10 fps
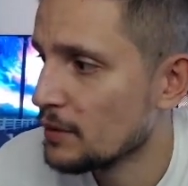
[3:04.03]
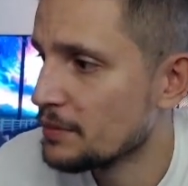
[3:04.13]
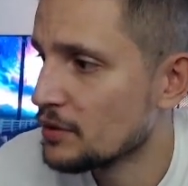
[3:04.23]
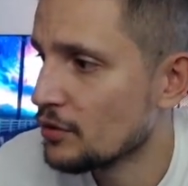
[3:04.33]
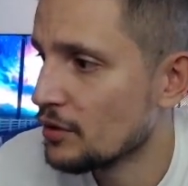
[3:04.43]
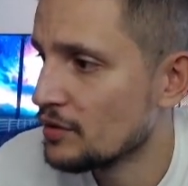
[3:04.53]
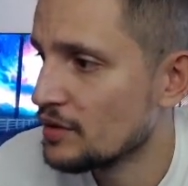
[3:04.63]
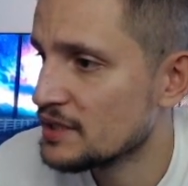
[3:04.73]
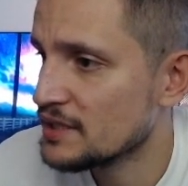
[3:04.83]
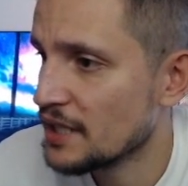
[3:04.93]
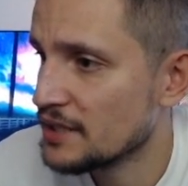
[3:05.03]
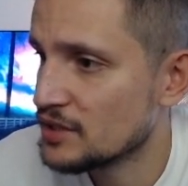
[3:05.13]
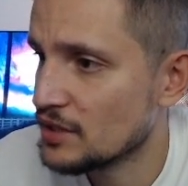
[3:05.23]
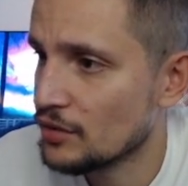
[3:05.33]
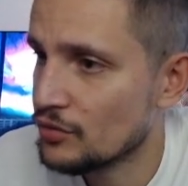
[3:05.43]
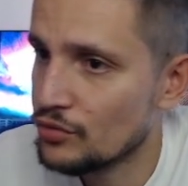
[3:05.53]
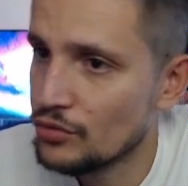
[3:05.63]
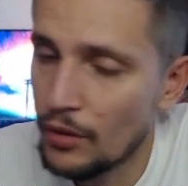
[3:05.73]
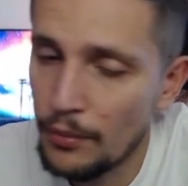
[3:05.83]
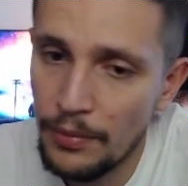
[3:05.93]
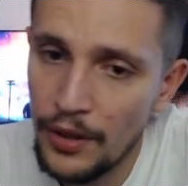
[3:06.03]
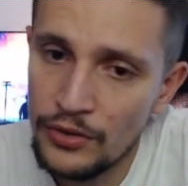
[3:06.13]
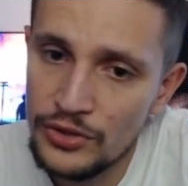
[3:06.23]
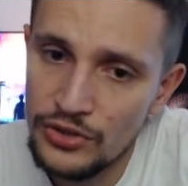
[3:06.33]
Bitcoin decides to bounce,